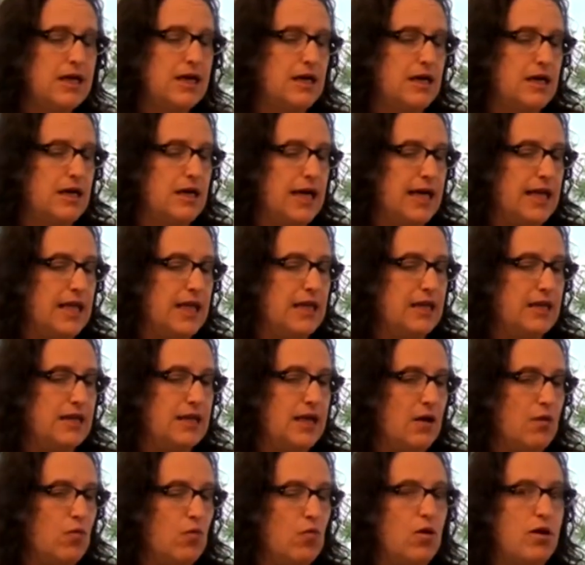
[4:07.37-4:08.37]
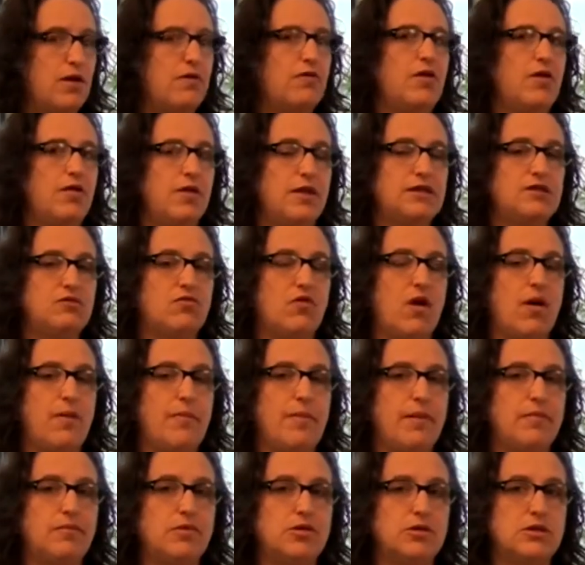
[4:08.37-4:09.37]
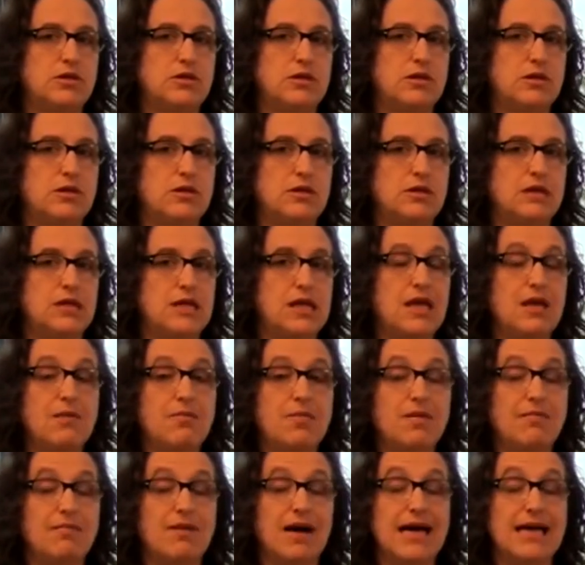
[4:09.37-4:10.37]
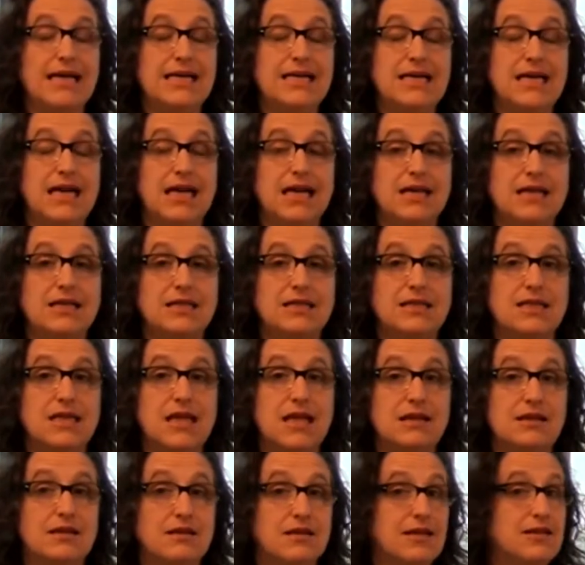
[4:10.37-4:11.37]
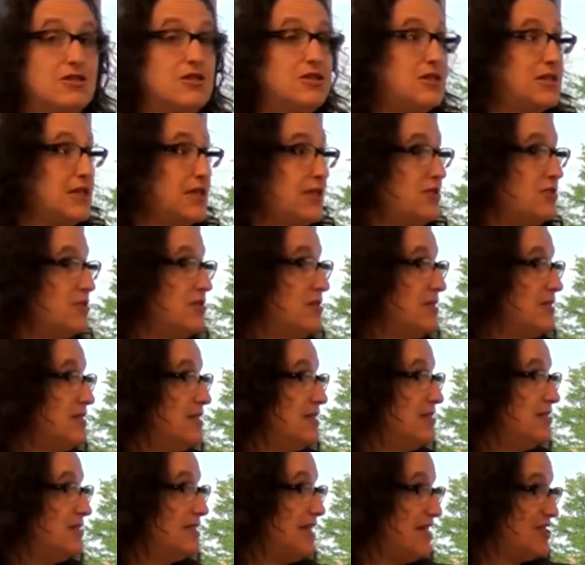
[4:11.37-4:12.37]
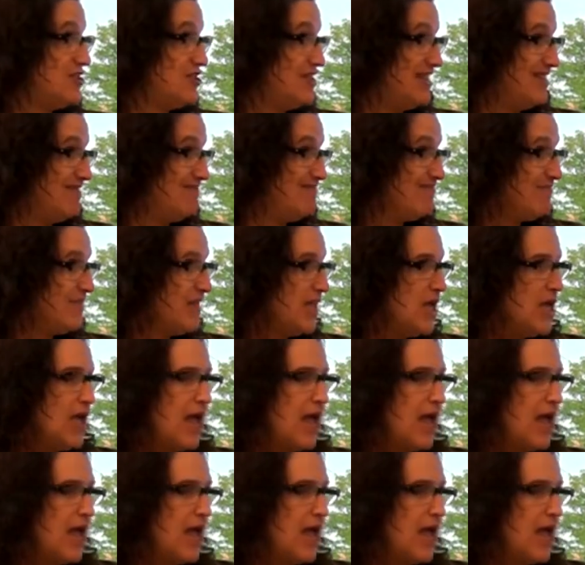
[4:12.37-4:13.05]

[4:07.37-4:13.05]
uh, I think that one of the things for our members to, to keep in mind is that the legislature is in session,